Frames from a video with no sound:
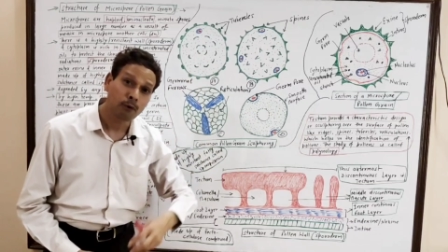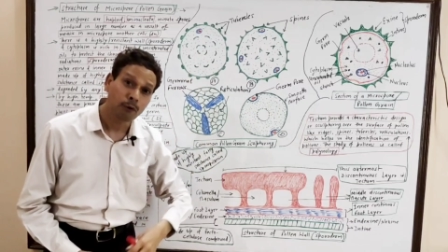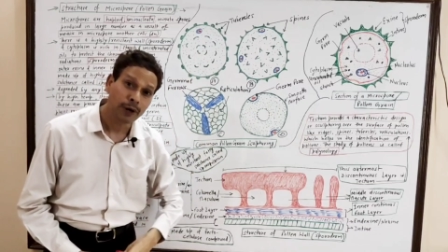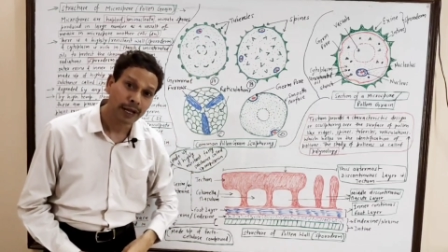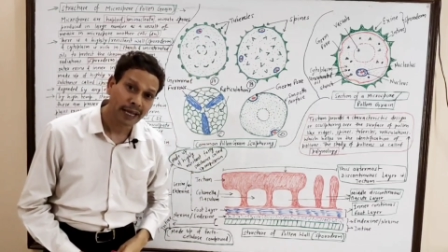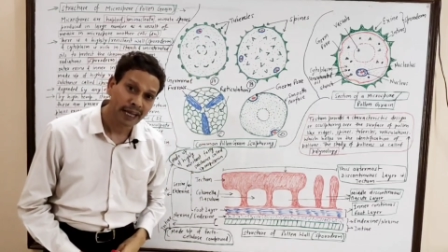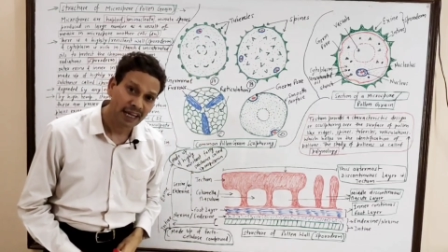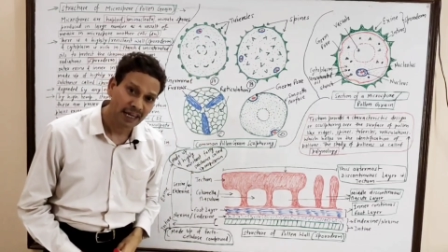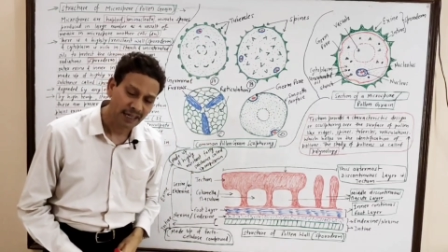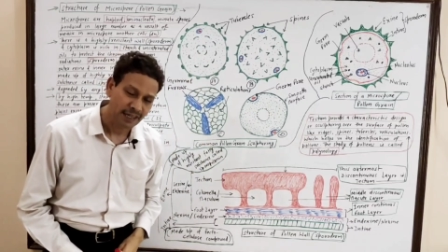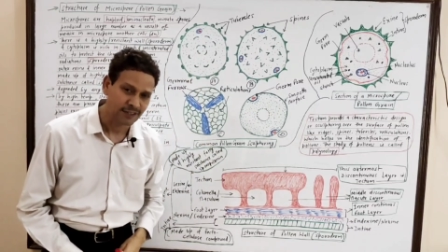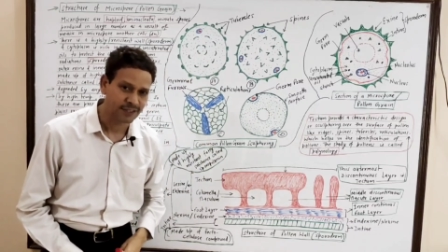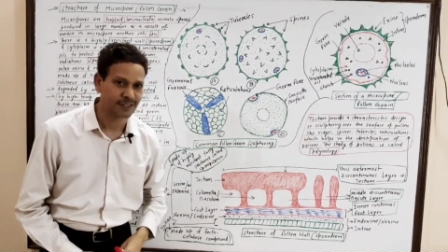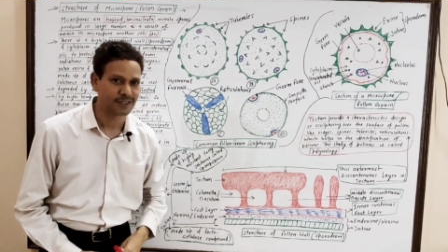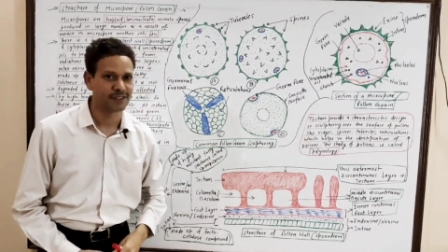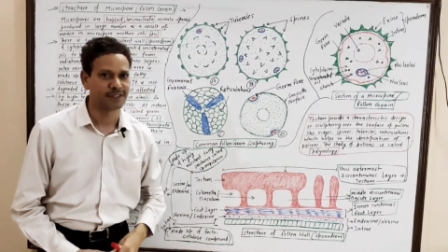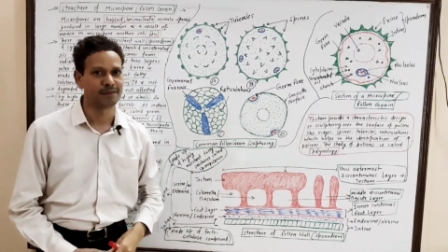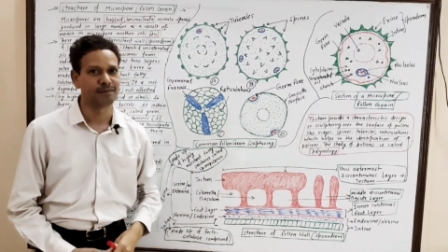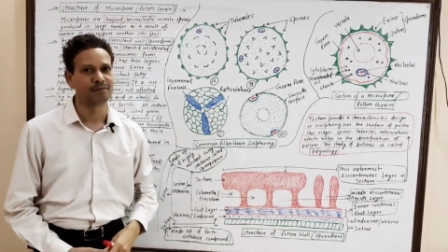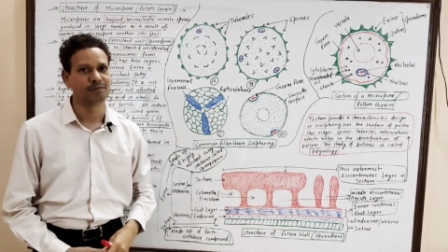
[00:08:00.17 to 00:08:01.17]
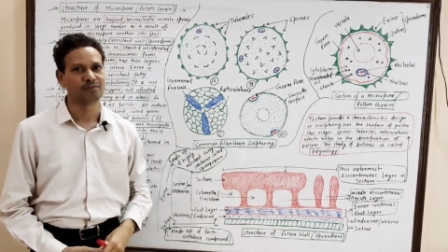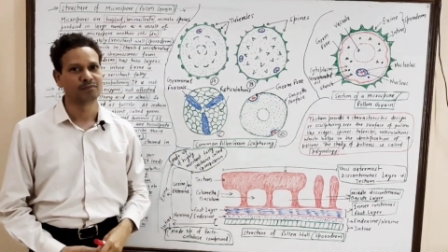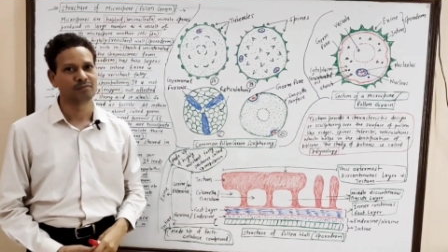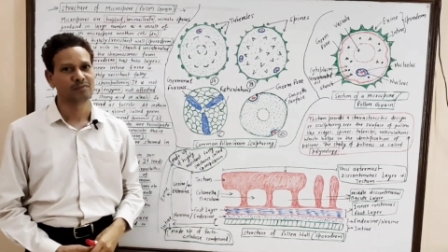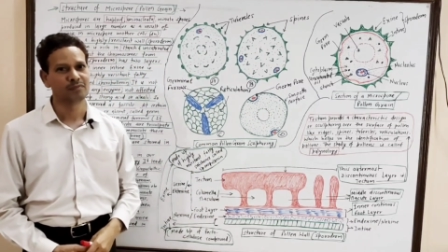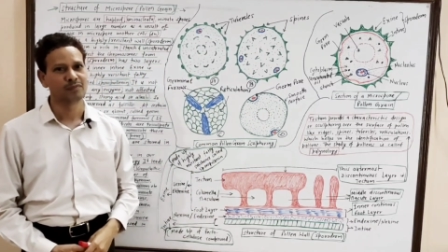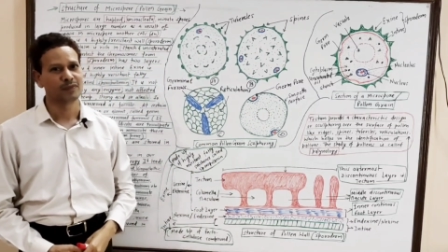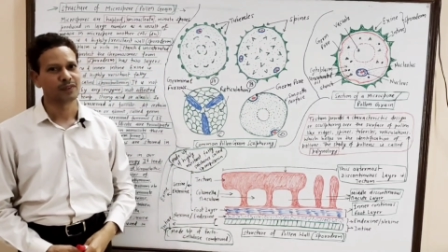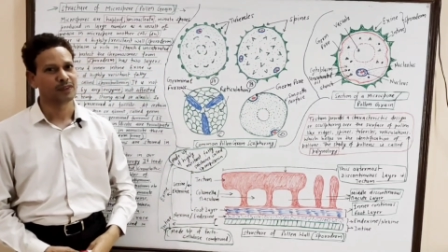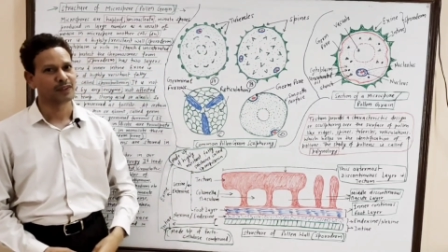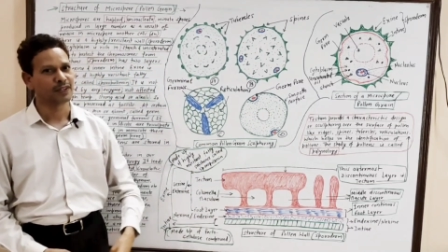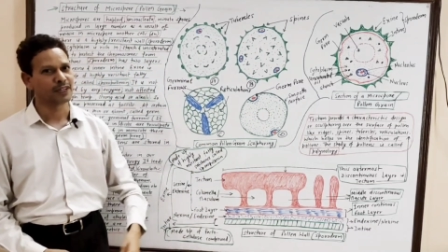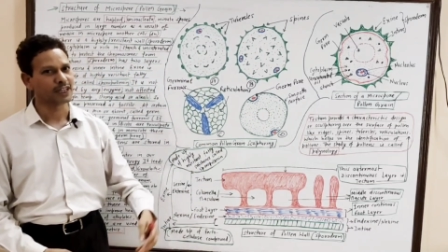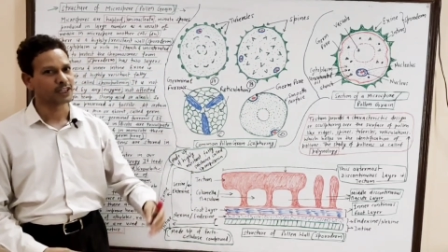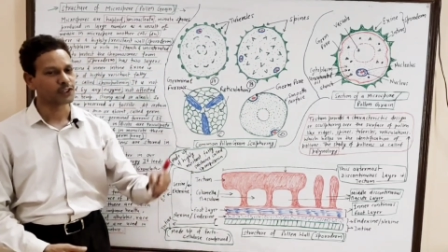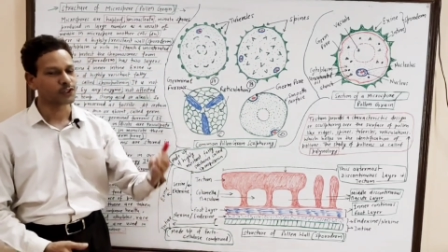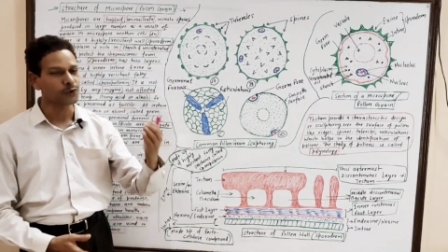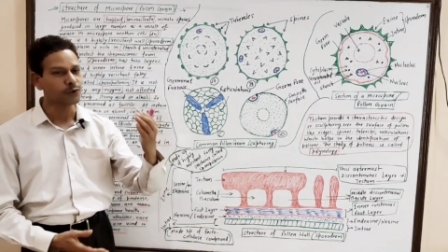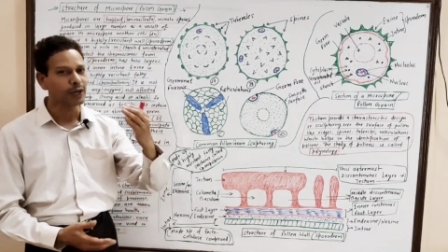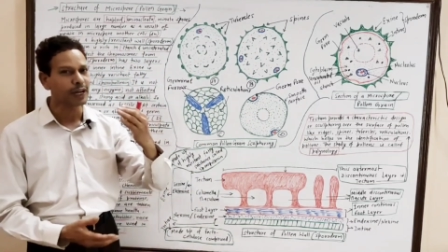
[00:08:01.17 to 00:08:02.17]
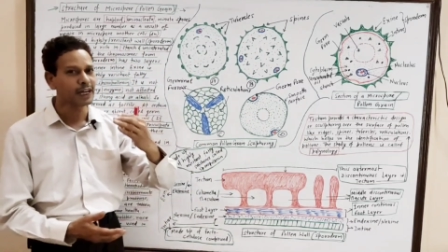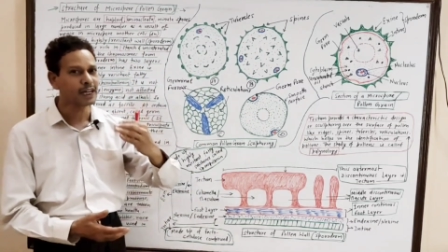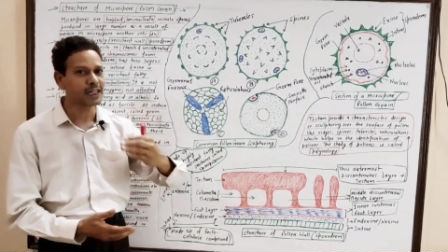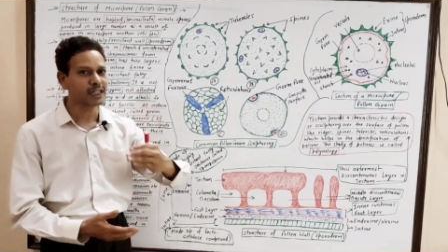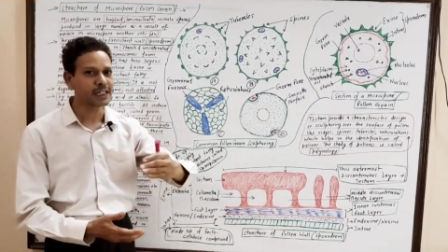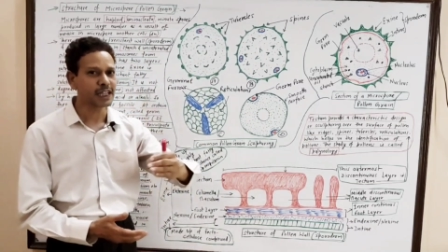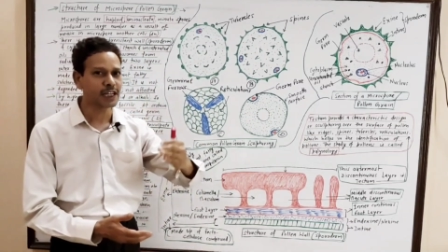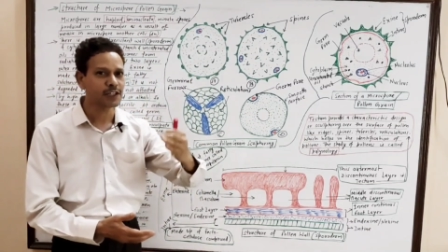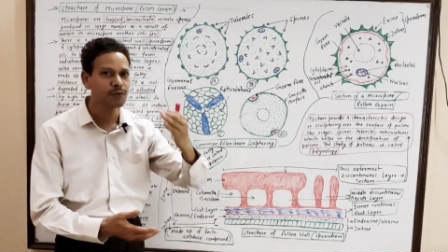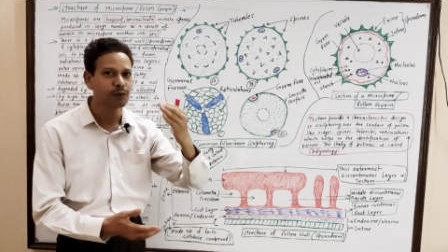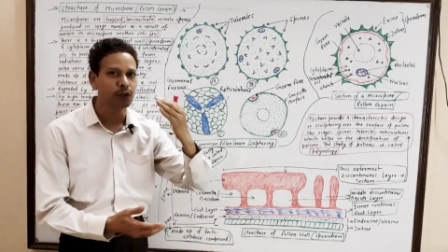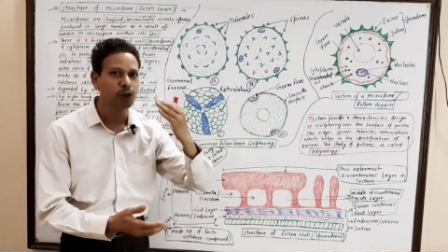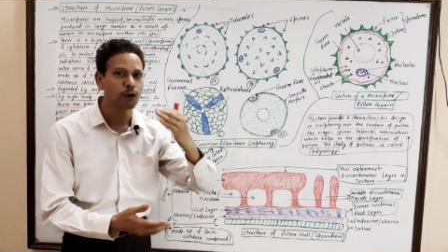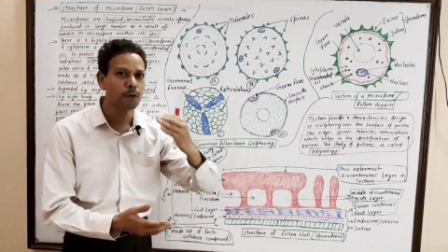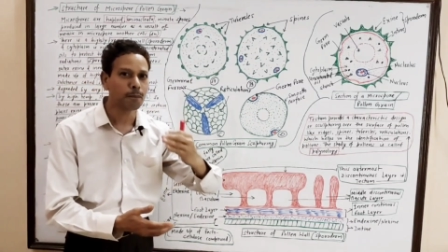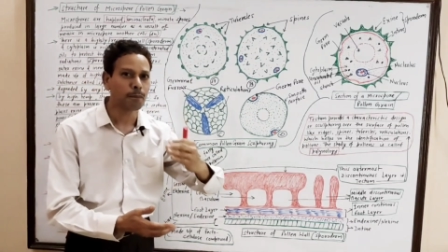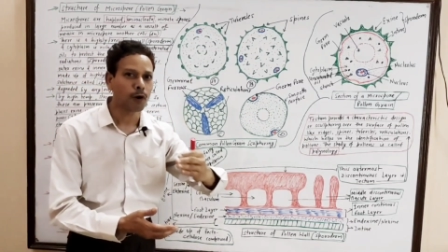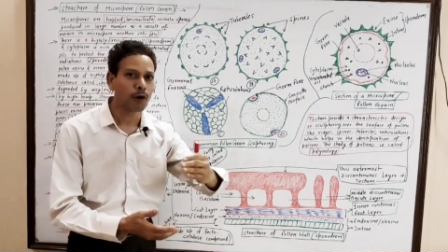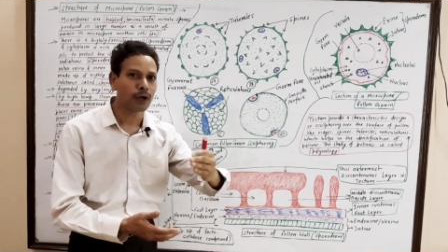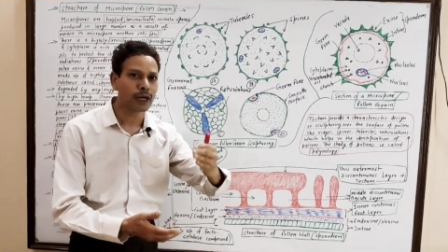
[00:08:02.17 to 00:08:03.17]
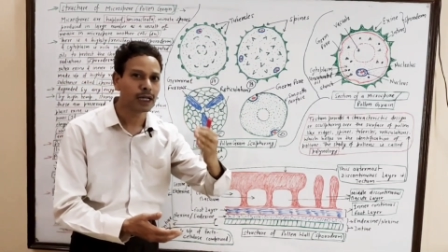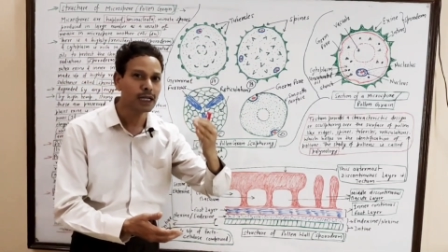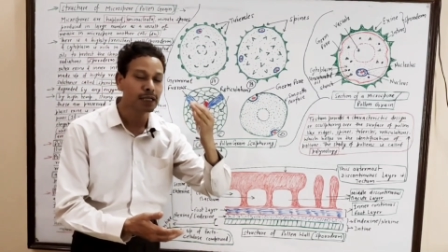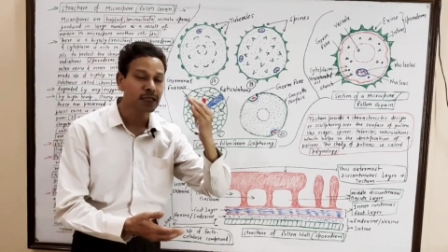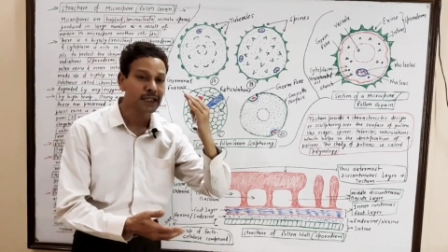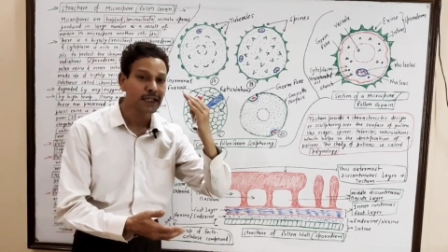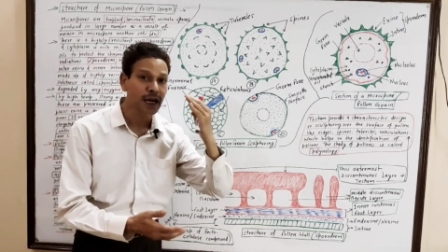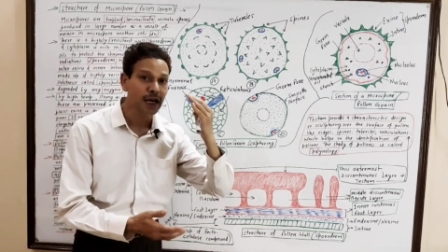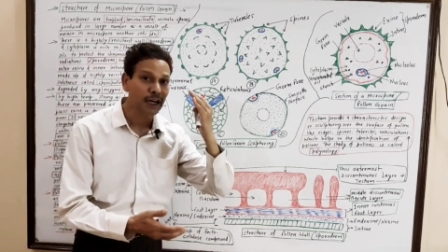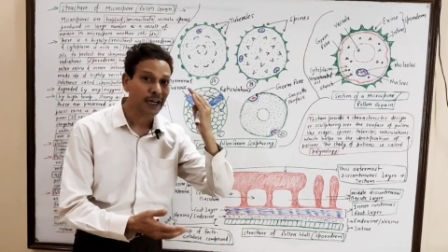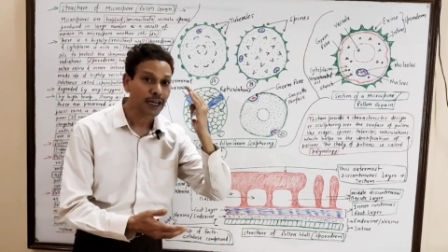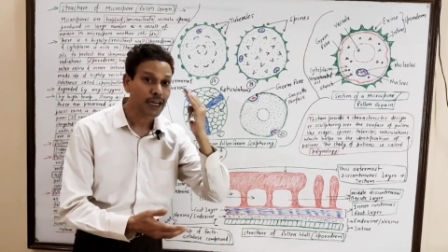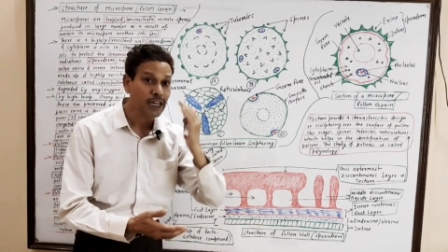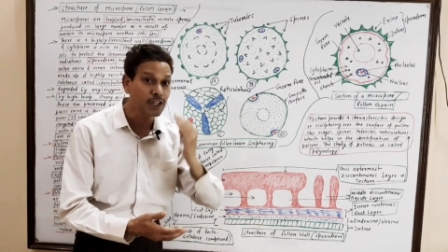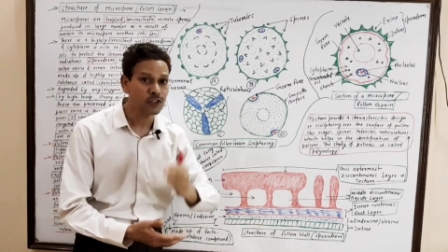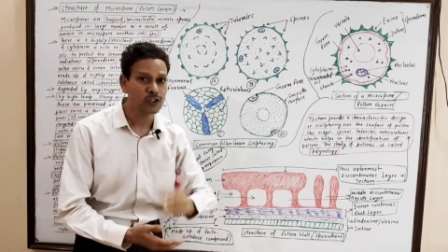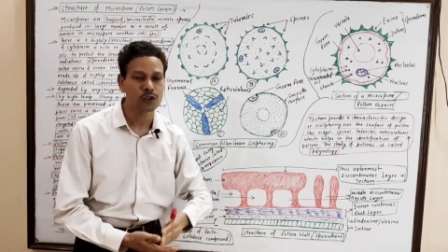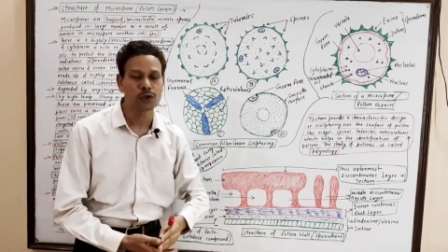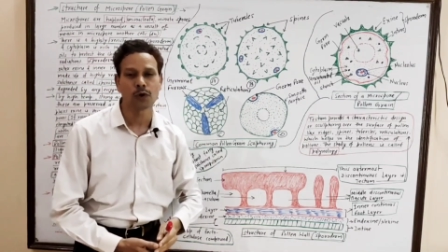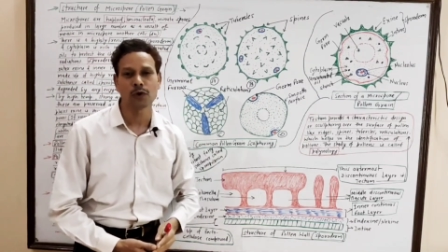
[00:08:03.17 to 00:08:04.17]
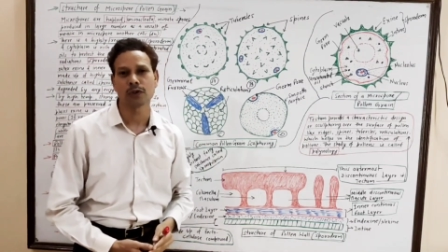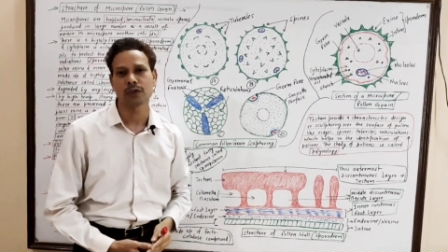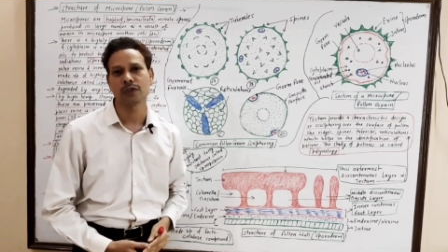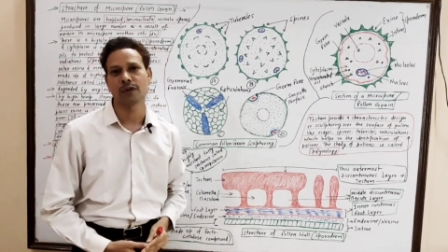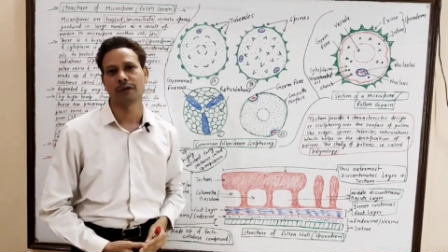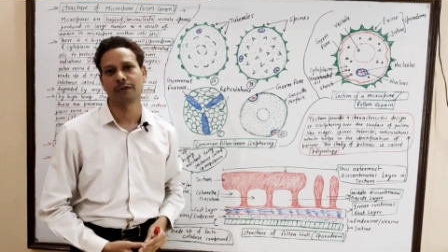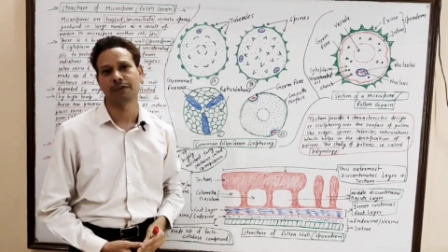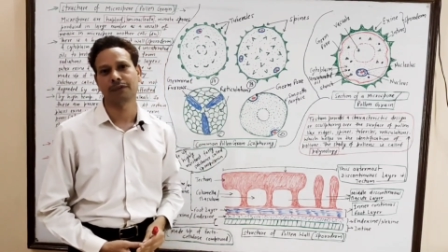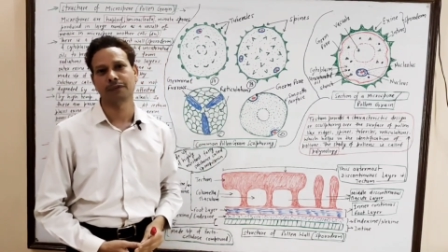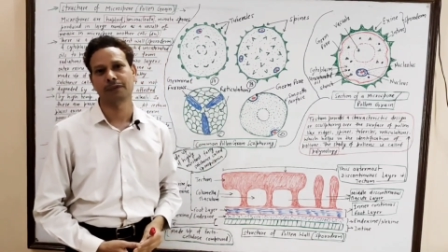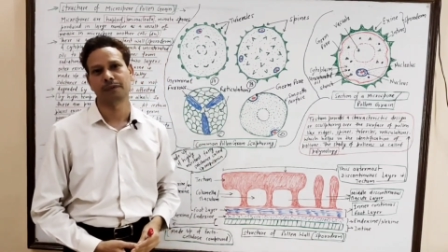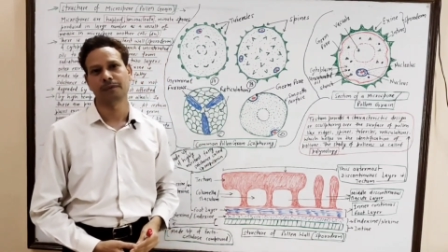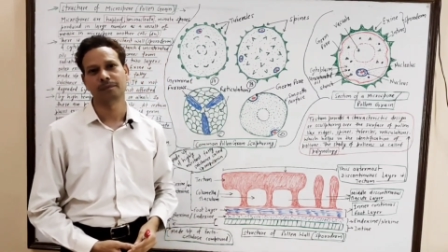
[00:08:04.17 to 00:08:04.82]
products. Dear students, as we know, pollens are rich source of